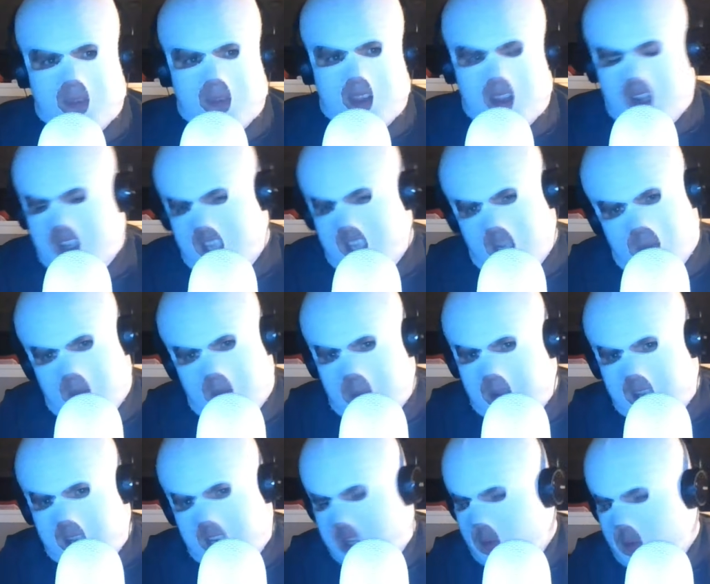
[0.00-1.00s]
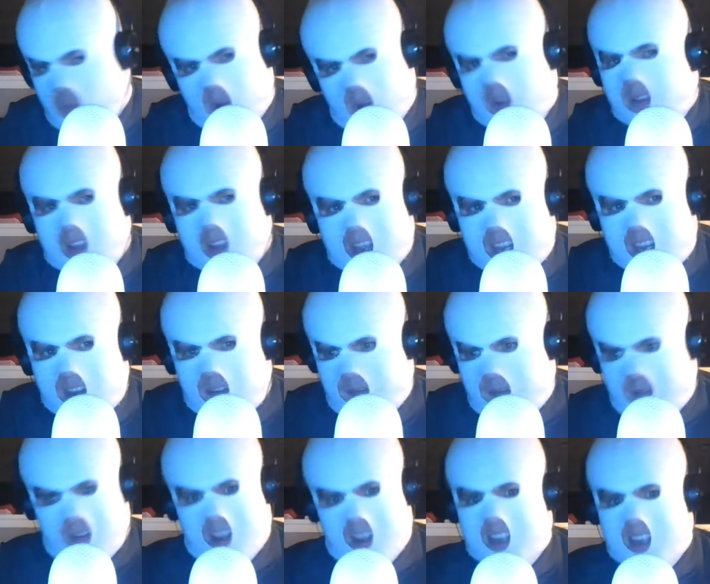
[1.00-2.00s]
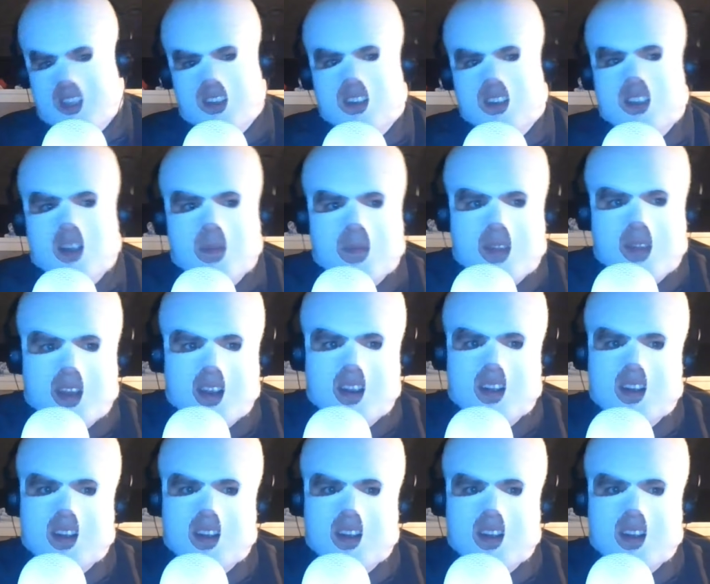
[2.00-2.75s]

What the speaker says: There's some people that just won't like your face or something.